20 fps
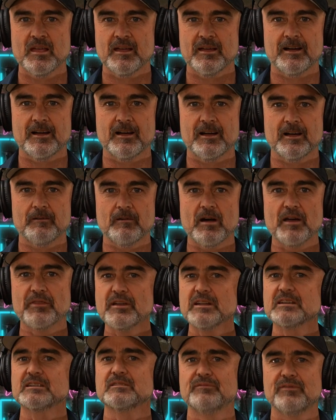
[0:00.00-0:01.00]
I
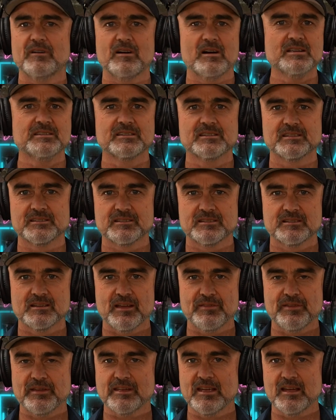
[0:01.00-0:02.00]
think devices,
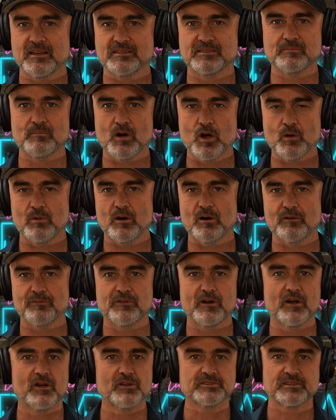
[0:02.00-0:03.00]
the mobile
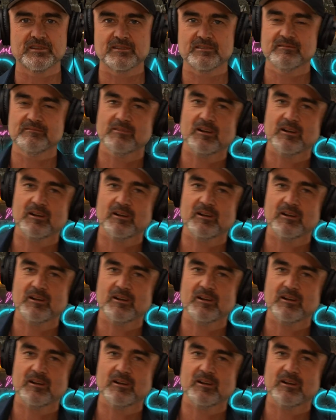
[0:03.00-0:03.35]
phones and